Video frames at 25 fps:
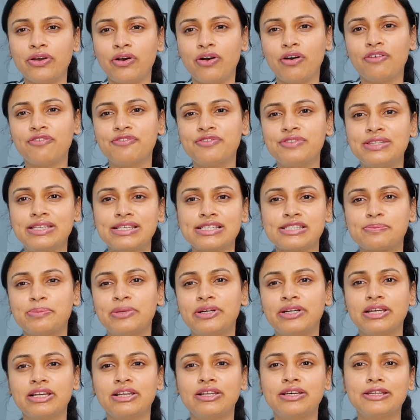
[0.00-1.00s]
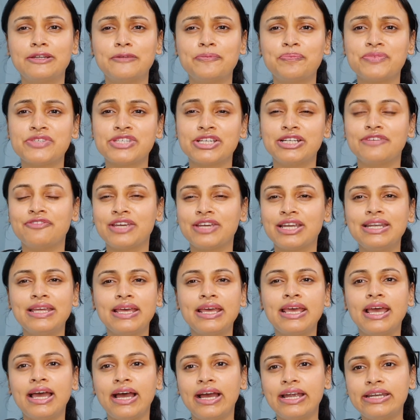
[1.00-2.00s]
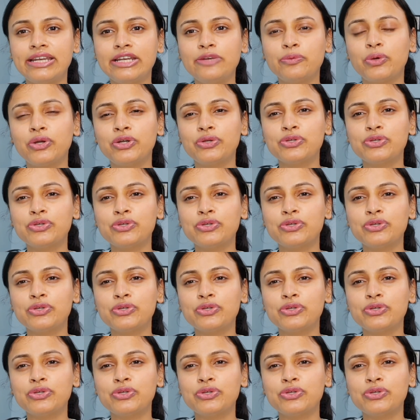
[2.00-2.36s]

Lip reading: of this particular certificate. I didn't want